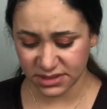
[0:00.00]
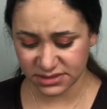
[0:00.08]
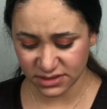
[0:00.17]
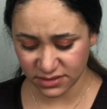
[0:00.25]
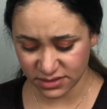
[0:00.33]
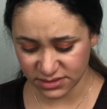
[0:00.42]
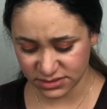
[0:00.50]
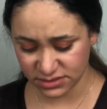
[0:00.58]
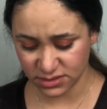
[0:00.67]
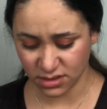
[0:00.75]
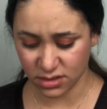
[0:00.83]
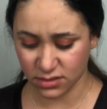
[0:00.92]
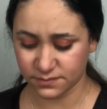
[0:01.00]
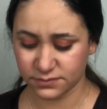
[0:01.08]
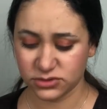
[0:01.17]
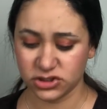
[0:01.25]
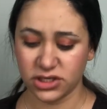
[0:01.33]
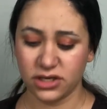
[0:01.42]
send this
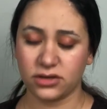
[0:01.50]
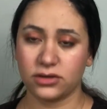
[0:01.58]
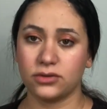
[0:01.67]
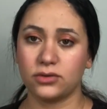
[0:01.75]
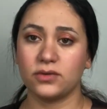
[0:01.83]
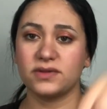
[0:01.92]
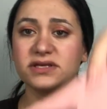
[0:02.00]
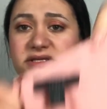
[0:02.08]
J. Crew. This